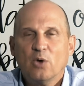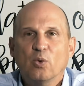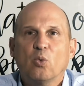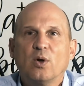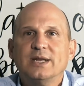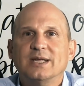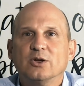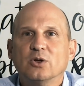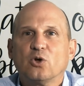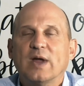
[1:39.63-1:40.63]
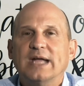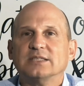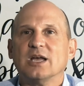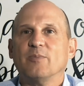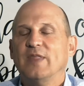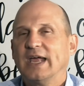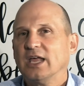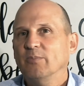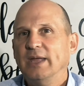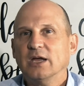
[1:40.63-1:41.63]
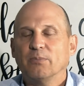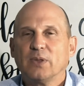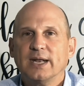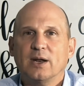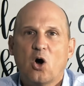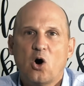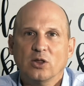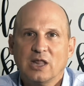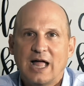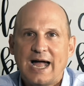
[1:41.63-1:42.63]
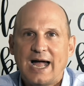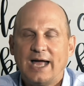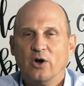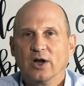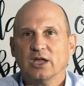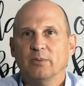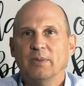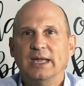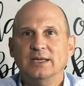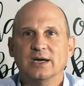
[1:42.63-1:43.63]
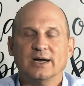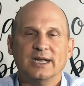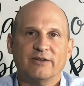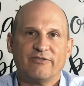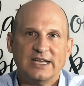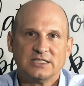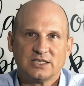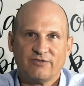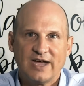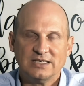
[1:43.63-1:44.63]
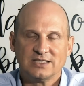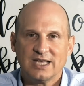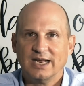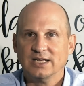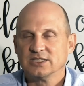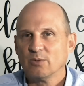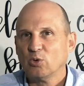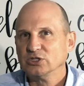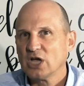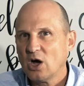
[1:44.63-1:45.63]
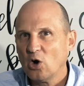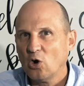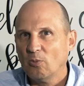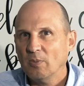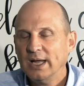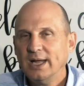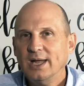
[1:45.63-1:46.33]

We wanted to create something that could be completed online or it could be done in a face-to-face setting in someone's home.